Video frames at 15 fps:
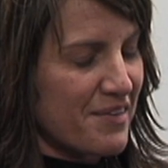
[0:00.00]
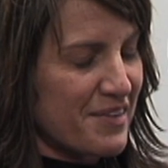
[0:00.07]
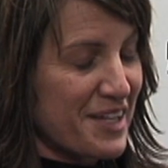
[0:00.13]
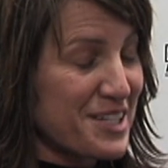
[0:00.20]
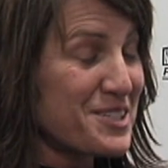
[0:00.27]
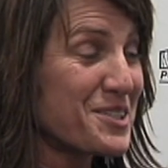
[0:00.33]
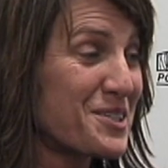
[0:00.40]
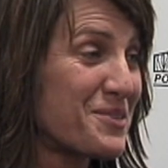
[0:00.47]

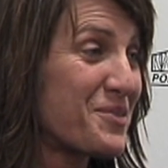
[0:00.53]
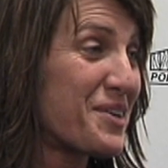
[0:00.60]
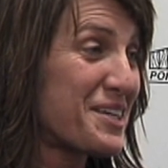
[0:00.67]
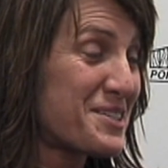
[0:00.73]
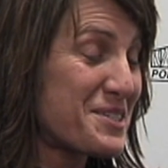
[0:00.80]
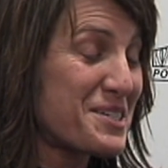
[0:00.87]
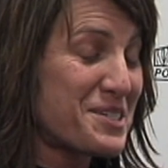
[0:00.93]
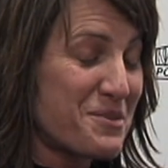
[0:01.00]

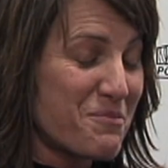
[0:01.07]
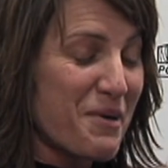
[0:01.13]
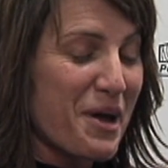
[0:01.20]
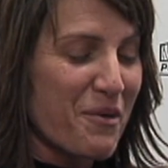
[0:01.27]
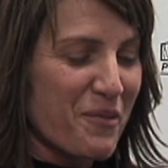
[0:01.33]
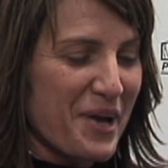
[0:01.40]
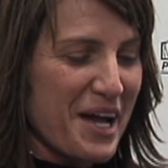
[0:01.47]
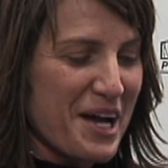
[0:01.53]
That's the
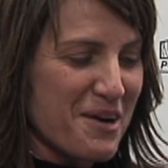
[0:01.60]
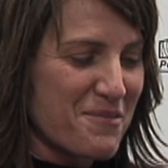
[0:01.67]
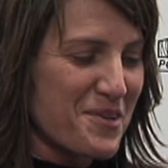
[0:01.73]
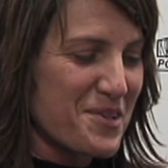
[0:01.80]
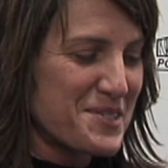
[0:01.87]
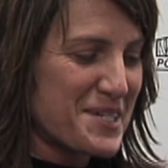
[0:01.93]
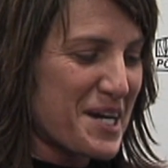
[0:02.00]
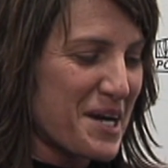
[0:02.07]
debate we have
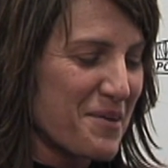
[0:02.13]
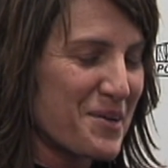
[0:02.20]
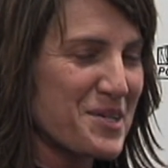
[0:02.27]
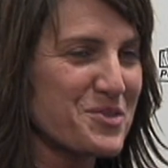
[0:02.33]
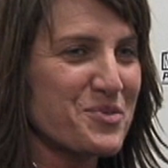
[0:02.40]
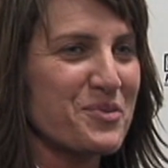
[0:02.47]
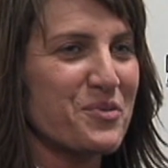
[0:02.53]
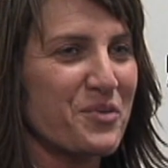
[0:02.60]
all the time
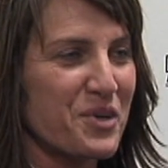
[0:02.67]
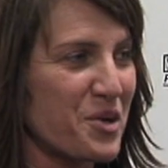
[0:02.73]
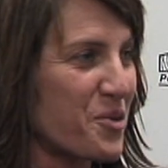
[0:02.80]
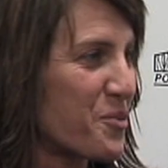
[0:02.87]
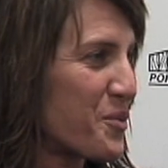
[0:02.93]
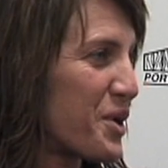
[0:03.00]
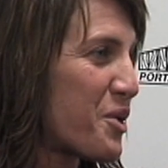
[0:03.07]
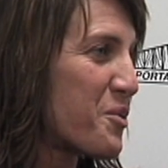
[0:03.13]
because, you
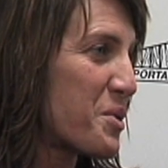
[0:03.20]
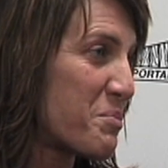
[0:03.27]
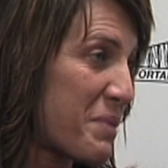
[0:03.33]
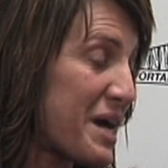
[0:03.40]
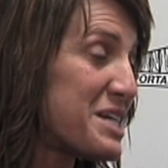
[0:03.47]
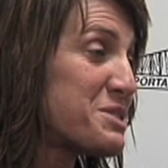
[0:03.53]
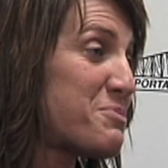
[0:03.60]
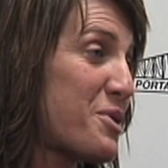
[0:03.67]
know, we own a
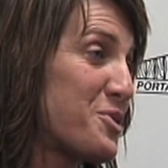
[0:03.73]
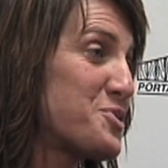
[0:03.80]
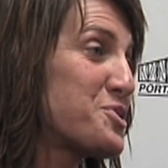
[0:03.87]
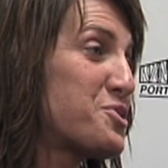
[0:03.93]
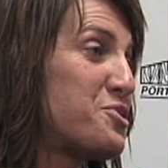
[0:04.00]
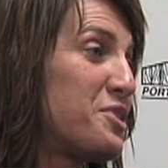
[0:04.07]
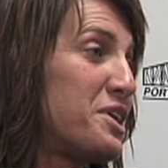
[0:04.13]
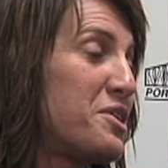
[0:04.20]
baseball
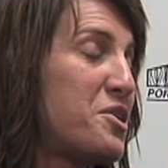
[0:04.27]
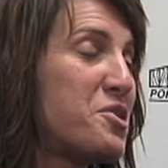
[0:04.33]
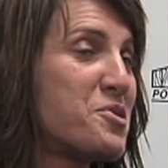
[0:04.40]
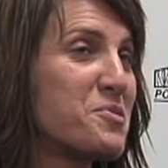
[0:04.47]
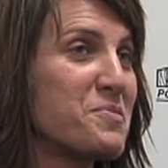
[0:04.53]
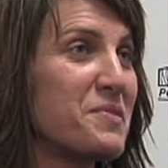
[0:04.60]
school at home.